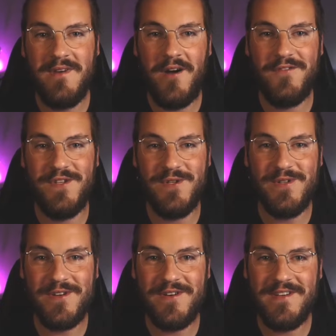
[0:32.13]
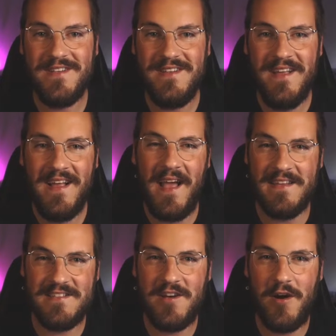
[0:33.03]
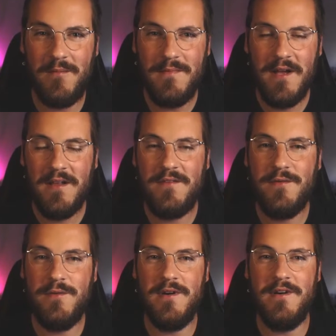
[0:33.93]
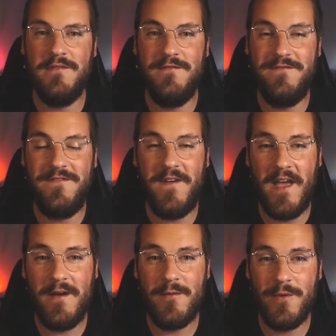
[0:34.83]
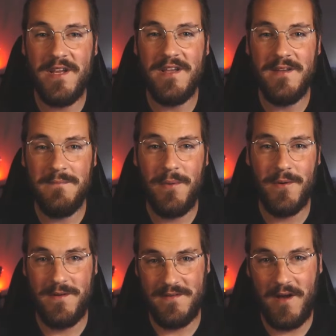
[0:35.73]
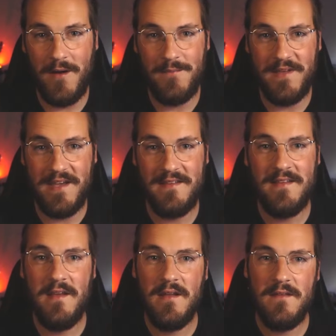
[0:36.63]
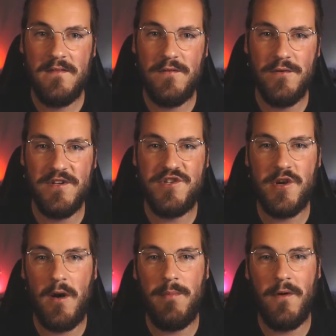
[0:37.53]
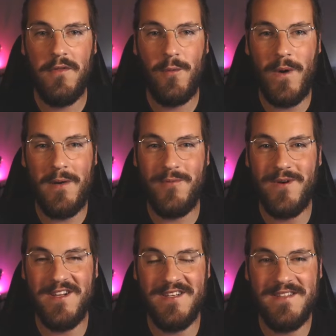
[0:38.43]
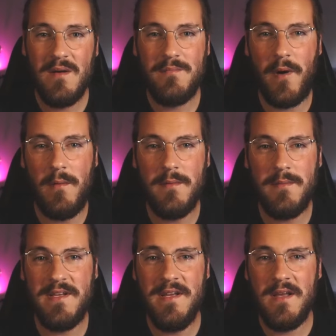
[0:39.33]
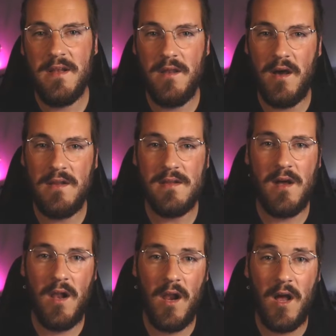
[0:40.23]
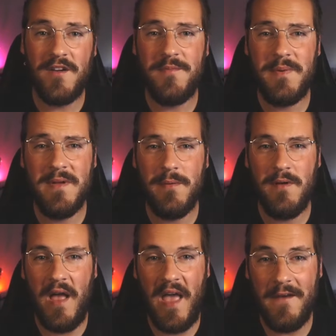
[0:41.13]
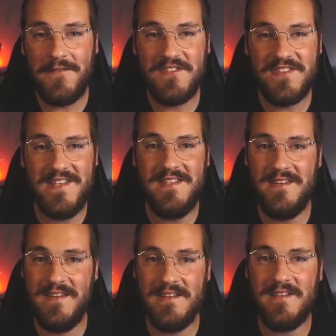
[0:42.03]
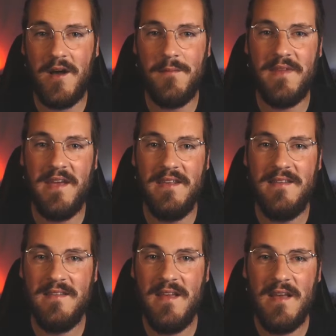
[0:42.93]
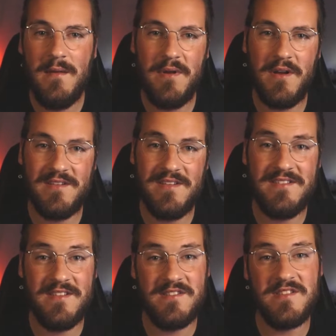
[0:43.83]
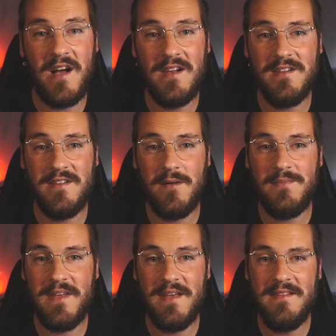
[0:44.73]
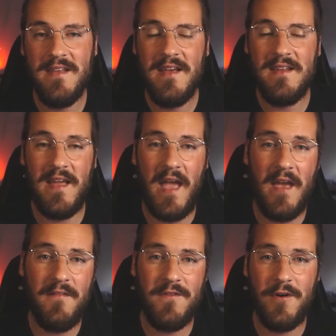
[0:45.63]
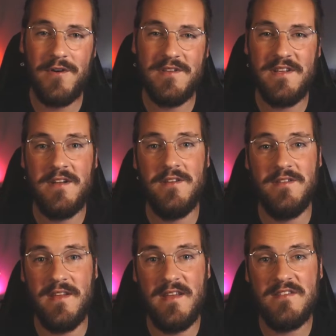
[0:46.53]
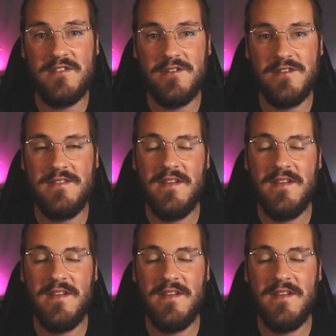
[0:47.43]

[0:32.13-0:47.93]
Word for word: of Duino-Coin has come to a very important update to the shop on the web wallet. Probably not a lot of people have seen this update because it's a silent update. They have noticed it on Discord,